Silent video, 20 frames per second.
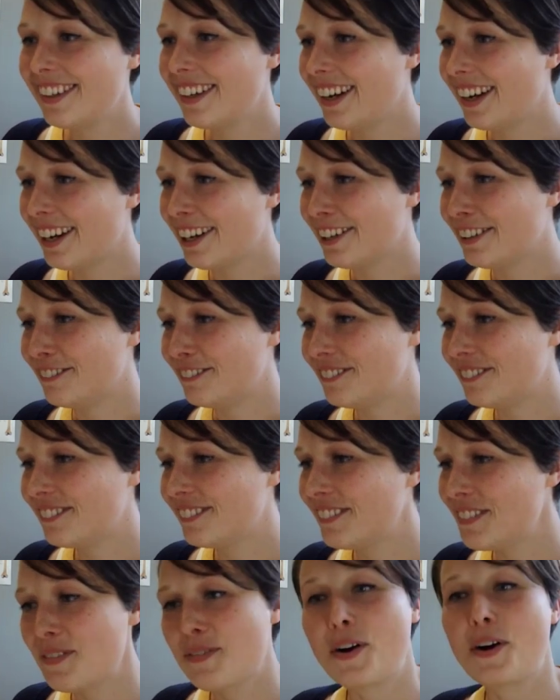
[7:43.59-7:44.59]

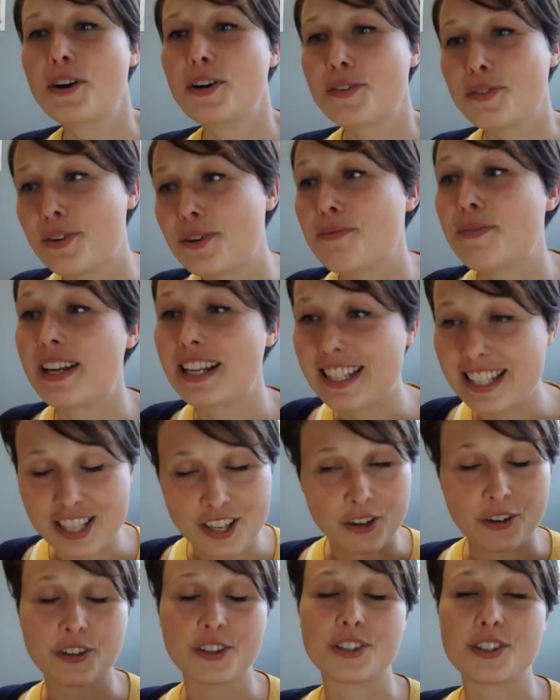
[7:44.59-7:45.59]
part of what makes it
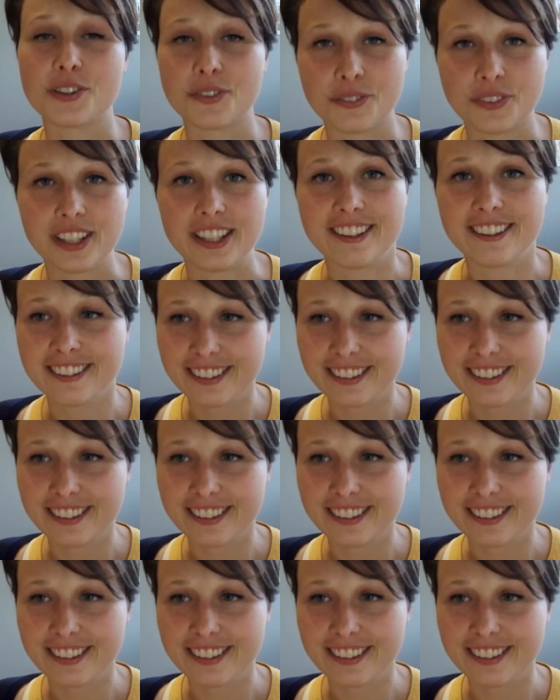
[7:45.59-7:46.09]
hard to read,